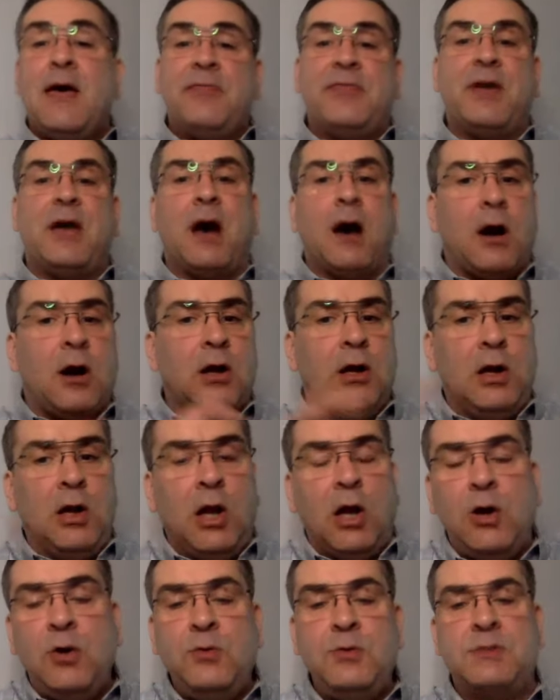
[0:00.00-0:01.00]
there are
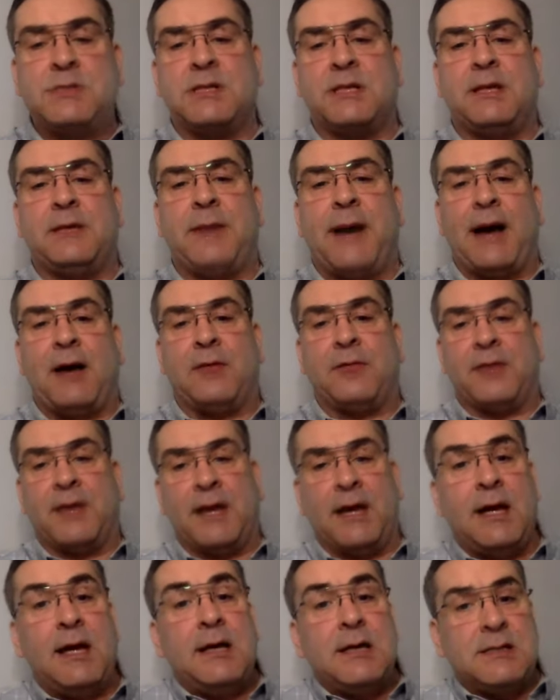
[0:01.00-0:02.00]
loads of them out
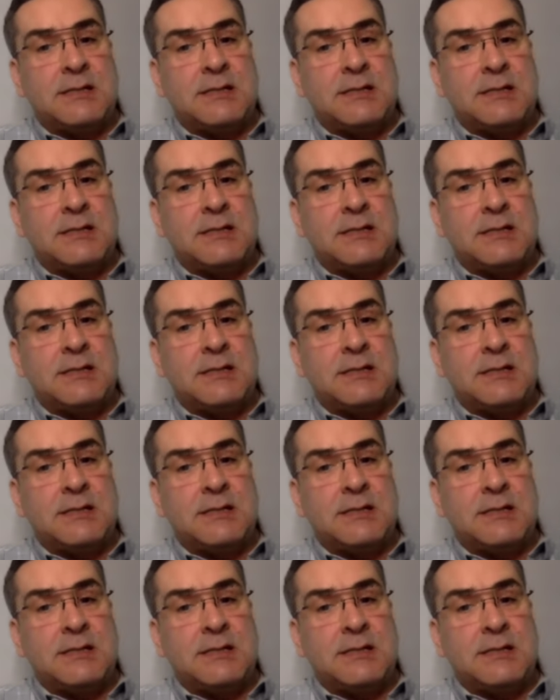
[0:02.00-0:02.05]
there.